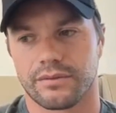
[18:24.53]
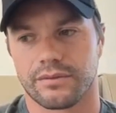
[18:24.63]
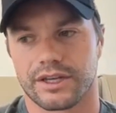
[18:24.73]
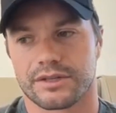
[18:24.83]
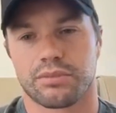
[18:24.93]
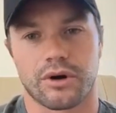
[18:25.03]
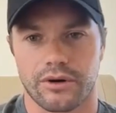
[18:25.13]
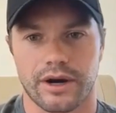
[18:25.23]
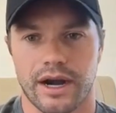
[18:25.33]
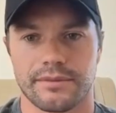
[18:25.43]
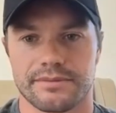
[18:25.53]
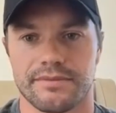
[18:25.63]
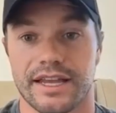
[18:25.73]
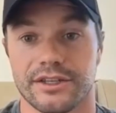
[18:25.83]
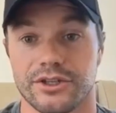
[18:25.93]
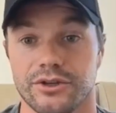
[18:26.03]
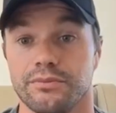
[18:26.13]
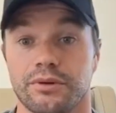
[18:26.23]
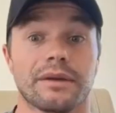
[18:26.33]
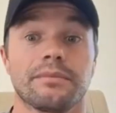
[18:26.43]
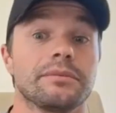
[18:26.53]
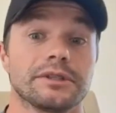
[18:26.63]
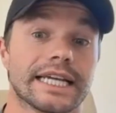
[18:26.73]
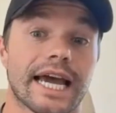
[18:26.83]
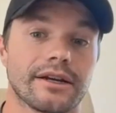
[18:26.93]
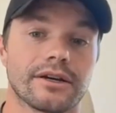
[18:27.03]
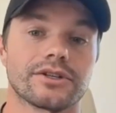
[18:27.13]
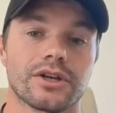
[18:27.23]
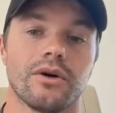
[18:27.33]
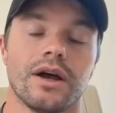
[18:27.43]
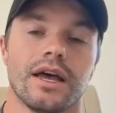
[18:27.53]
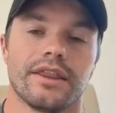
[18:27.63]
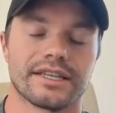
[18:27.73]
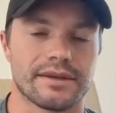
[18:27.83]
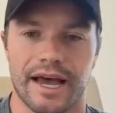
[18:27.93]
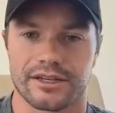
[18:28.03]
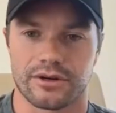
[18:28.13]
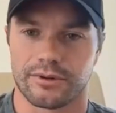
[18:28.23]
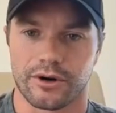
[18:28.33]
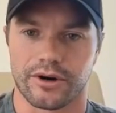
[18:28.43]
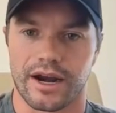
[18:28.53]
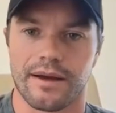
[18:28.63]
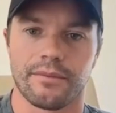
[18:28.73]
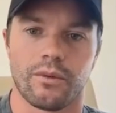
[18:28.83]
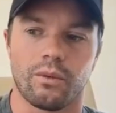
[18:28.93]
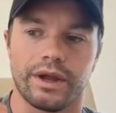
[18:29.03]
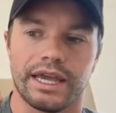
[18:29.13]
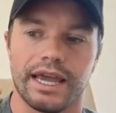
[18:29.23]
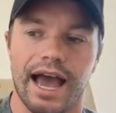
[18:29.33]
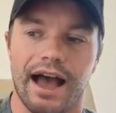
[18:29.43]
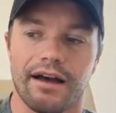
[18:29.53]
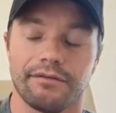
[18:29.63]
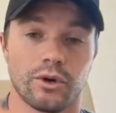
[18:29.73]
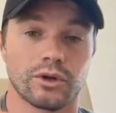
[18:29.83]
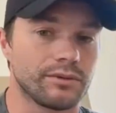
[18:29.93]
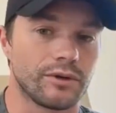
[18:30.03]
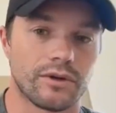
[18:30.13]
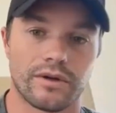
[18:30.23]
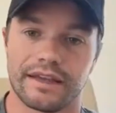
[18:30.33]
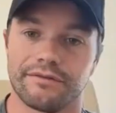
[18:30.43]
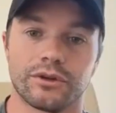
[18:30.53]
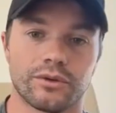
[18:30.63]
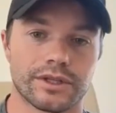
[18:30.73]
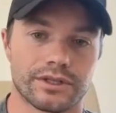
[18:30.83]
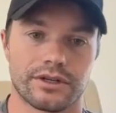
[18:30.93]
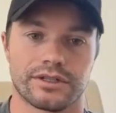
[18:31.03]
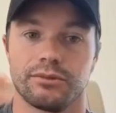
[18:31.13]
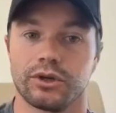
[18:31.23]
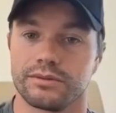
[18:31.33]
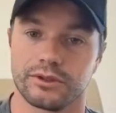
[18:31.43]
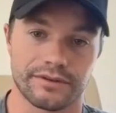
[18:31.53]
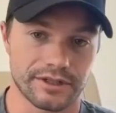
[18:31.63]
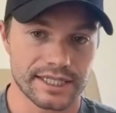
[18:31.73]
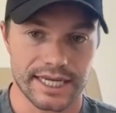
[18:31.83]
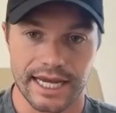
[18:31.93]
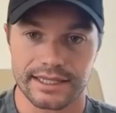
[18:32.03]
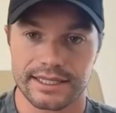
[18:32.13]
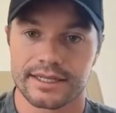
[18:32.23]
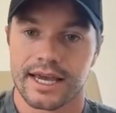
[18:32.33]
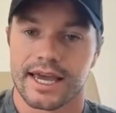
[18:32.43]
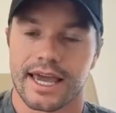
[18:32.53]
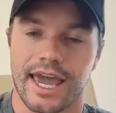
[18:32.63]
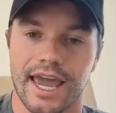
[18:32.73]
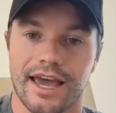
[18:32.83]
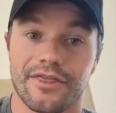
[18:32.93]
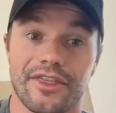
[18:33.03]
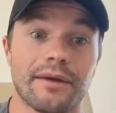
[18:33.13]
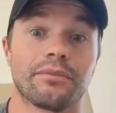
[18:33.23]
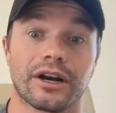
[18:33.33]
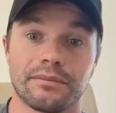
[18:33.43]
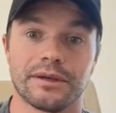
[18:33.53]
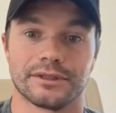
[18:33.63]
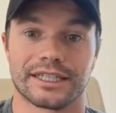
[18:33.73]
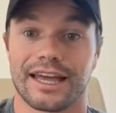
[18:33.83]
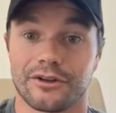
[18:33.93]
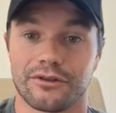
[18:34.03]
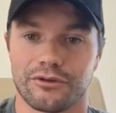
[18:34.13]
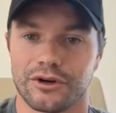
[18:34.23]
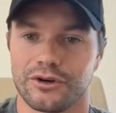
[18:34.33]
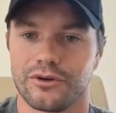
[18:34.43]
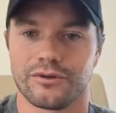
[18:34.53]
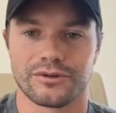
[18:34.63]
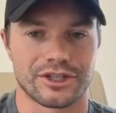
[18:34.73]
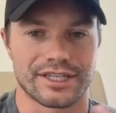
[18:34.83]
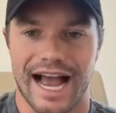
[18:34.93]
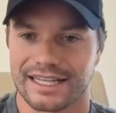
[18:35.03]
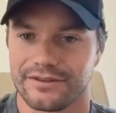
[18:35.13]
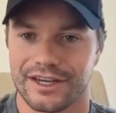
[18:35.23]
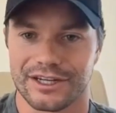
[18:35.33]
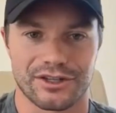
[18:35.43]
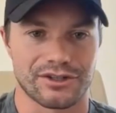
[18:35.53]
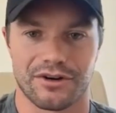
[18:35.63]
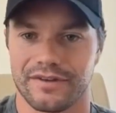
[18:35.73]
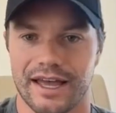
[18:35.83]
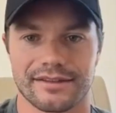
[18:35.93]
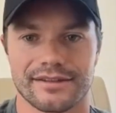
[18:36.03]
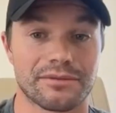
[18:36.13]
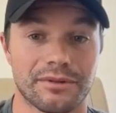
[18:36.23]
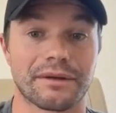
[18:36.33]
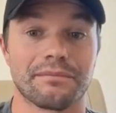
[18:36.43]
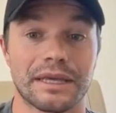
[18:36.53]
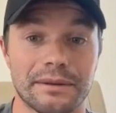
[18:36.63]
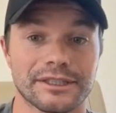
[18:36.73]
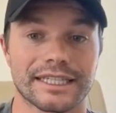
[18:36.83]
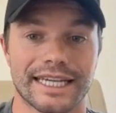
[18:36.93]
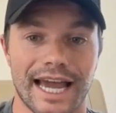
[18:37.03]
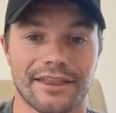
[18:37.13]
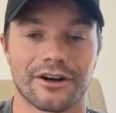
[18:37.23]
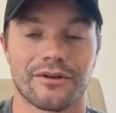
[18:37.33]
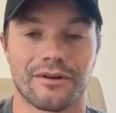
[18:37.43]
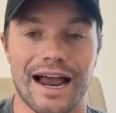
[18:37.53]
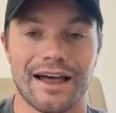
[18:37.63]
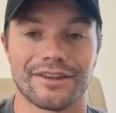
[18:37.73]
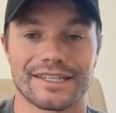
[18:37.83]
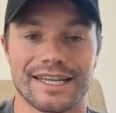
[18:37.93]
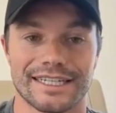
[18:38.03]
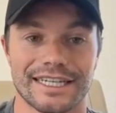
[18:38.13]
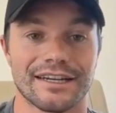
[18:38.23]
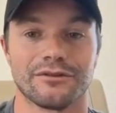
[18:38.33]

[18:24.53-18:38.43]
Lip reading: this program is meant to bring people together. So this ambassador program, we have multiple influencers in multiple different states and they bring people together through just activations or events to bring people together around this idea of